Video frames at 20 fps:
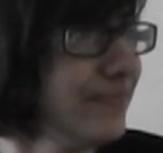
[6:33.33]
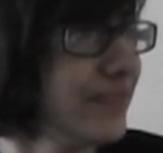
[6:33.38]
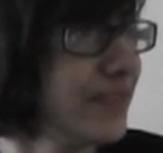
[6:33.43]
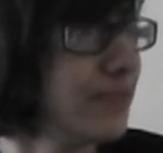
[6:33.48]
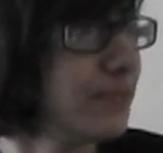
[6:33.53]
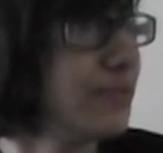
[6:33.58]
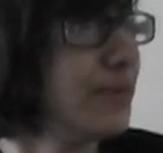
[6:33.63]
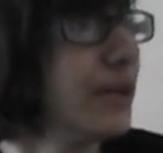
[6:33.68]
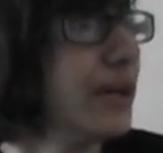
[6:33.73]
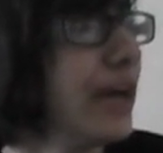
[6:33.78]

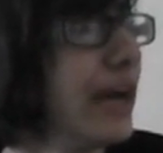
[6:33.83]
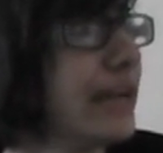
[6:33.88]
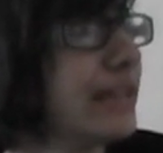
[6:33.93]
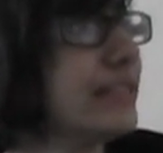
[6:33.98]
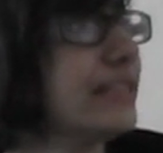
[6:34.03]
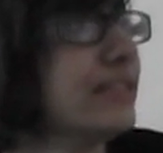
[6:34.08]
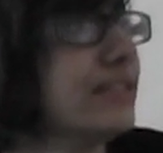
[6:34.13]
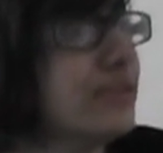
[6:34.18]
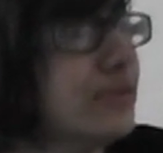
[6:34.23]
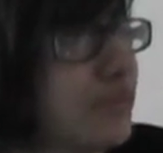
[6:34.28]
But I
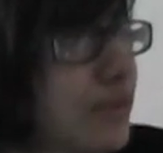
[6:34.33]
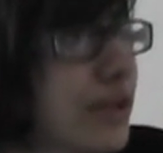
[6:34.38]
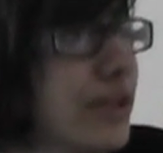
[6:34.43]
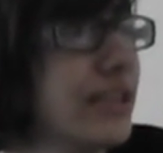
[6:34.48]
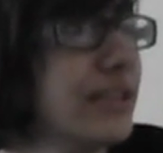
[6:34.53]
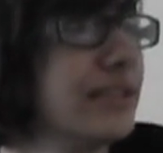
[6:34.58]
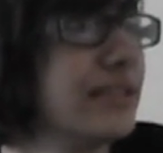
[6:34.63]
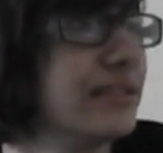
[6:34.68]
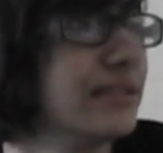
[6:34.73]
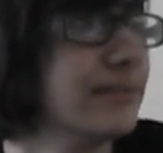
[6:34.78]
still
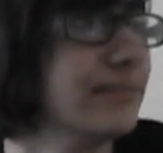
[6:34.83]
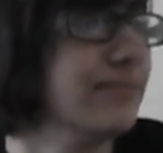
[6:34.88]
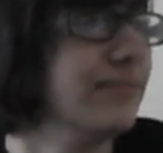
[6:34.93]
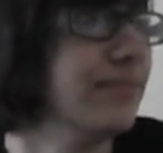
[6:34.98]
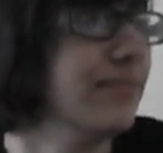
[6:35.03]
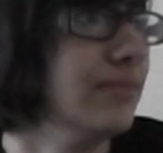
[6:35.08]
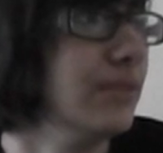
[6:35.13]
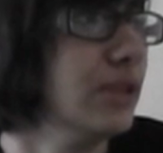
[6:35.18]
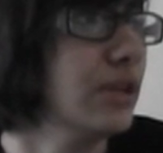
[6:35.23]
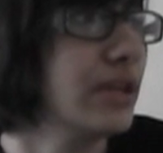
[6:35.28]
wanted to
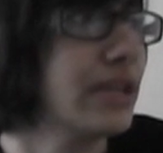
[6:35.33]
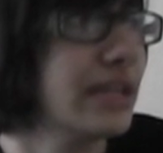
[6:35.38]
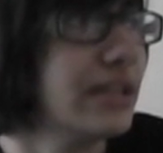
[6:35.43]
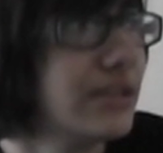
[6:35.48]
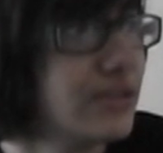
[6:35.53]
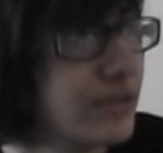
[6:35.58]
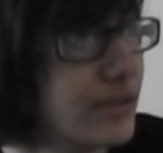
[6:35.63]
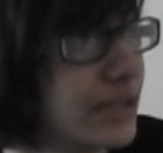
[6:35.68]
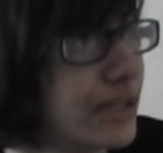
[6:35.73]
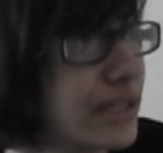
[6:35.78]
look
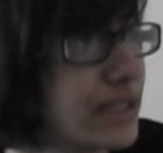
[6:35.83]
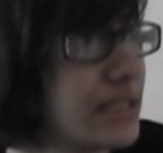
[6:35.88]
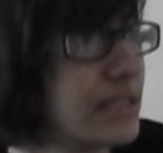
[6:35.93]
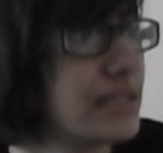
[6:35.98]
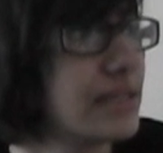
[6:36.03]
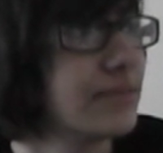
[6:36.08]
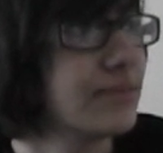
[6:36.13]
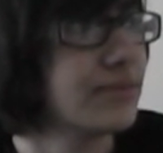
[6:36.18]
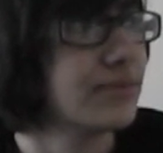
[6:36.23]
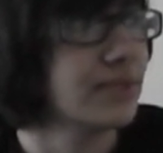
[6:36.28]
into it because it
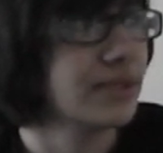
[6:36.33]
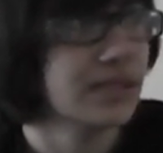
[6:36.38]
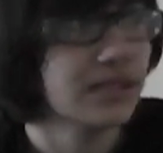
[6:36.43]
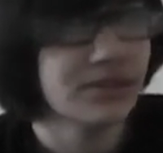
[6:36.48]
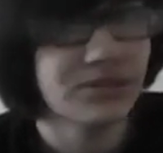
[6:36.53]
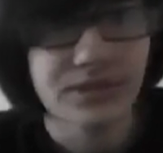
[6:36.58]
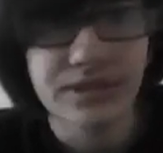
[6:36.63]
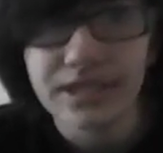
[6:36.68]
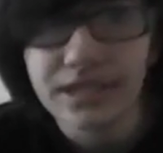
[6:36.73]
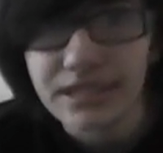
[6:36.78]
seemed really
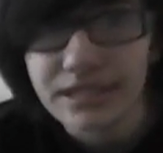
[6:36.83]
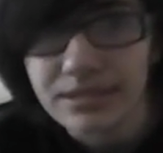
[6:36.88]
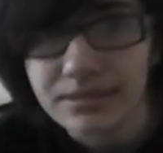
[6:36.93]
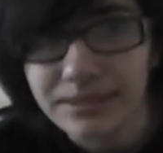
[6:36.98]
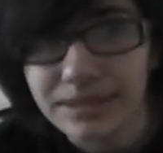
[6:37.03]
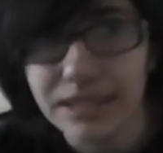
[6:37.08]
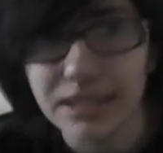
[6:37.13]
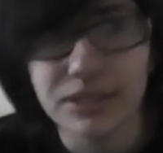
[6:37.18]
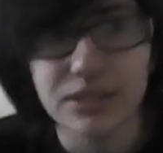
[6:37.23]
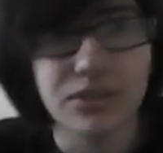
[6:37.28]
intriguing to
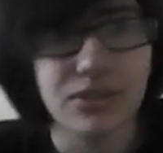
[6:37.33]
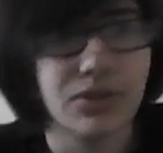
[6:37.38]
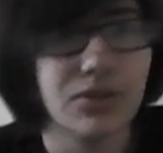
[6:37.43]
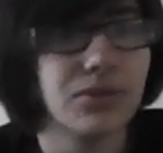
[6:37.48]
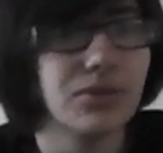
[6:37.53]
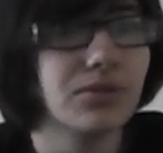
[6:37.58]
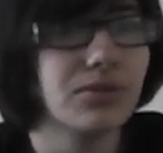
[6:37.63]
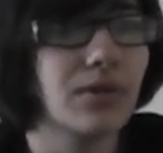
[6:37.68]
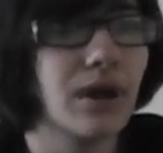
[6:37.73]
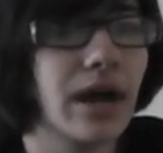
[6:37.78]
me,
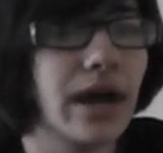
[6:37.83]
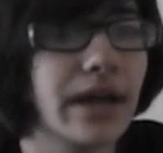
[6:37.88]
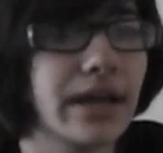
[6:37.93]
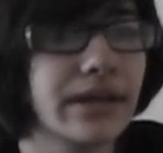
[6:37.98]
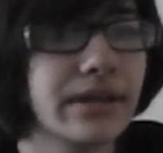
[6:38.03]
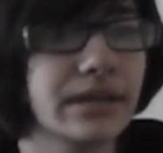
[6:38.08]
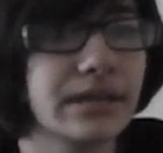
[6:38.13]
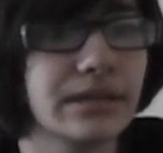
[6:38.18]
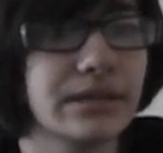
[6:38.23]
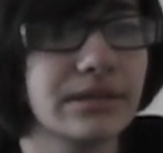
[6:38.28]
so
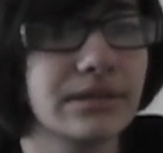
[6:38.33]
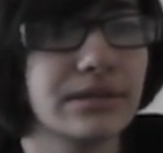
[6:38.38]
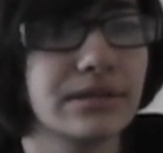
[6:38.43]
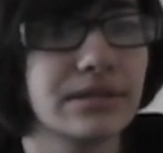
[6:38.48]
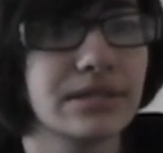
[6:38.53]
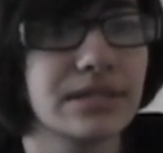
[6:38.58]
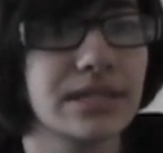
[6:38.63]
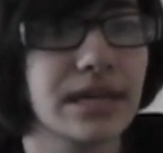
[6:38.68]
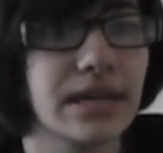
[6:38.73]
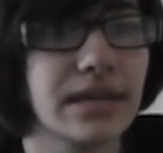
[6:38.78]
I
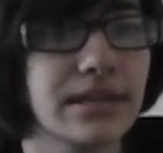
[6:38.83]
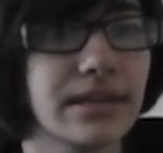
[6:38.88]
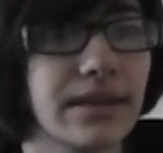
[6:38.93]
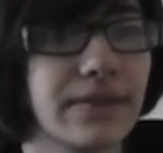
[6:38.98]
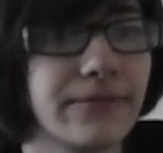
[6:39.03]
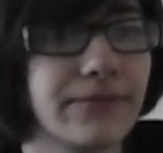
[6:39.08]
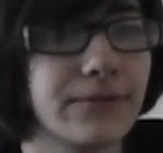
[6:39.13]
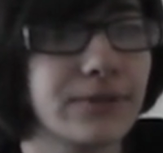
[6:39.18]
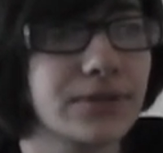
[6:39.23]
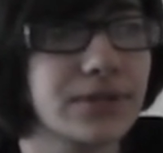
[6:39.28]
decided
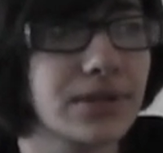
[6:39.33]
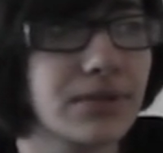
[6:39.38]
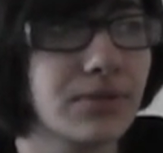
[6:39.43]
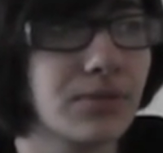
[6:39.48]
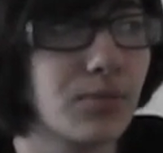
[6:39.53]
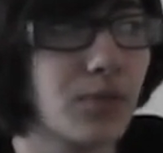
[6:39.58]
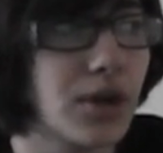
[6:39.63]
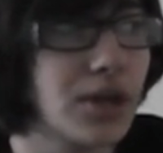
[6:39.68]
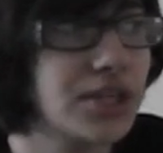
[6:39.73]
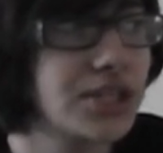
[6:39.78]
that first I
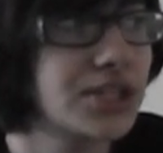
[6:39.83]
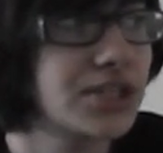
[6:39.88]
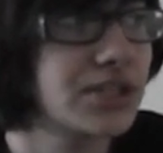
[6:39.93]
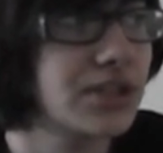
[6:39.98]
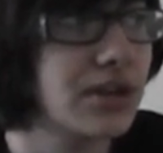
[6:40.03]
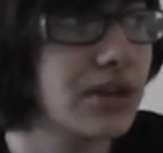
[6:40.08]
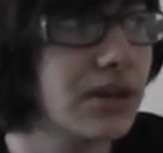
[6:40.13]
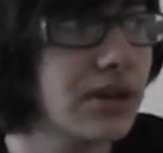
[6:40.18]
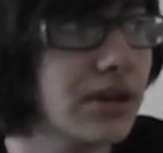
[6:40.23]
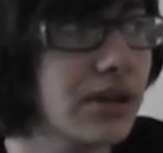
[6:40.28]
would watch
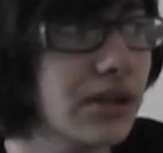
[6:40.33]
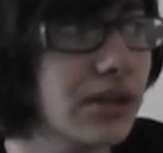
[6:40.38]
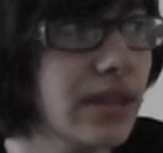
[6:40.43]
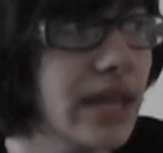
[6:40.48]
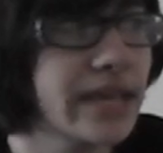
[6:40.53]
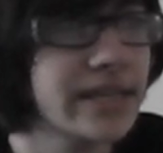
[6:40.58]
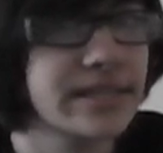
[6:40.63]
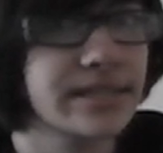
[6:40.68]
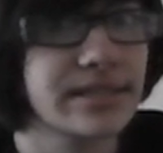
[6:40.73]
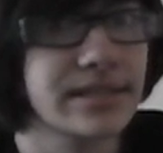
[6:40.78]
a
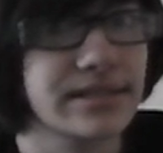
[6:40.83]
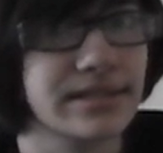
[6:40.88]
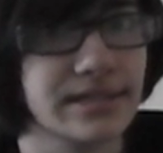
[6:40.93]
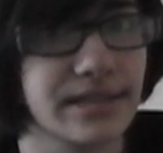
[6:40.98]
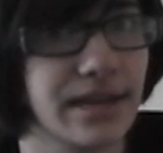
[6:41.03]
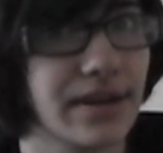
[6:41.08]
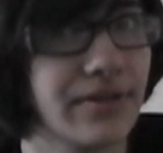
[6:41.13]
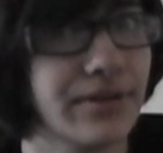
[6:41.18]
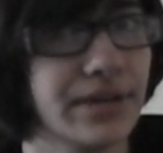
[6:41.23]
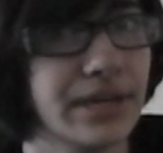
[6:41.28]
less
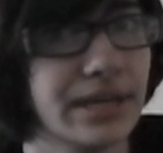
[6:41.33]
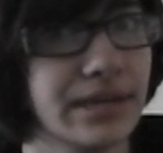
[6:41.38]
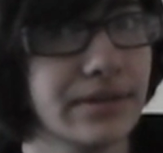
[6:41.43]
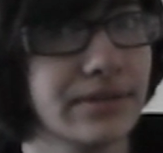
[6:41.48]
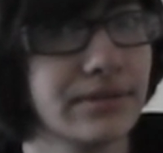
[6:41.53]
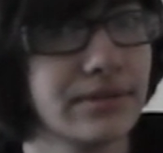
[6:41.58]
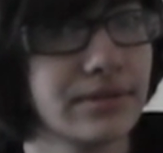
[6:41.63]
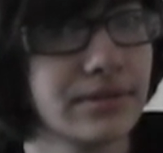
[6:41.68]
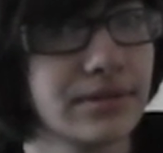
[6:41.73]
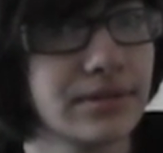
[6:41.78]
scary
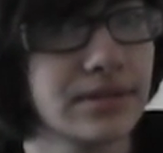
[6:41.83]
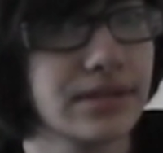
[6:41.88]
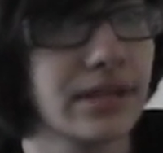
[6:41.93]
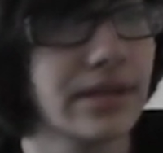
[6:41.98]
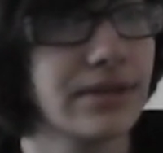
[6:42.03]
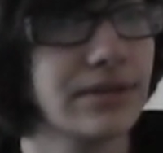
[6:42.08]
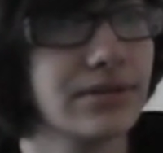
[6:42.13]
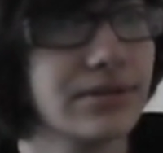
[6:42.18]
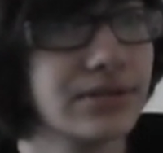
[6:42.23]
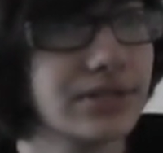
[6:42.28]

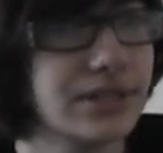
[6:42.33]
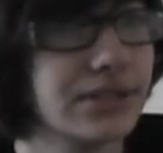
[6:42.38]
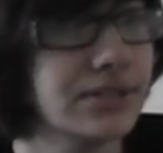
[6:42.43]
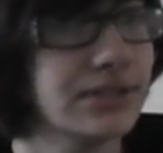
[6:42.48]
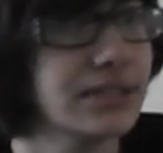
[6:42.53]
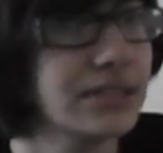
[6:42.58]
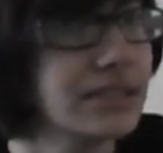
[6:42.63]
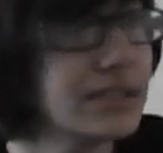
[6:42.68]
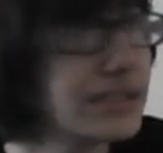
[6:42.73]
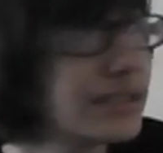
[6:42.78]
Slender
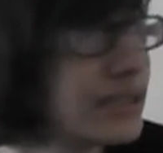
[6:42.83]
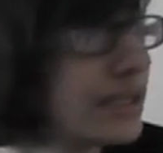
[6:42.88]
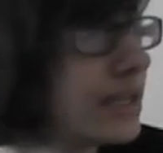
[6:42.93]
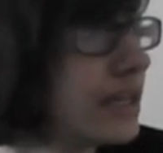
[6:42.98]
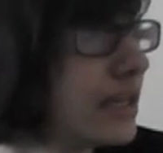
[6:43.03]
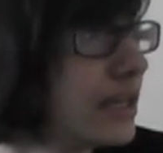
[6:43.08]
series.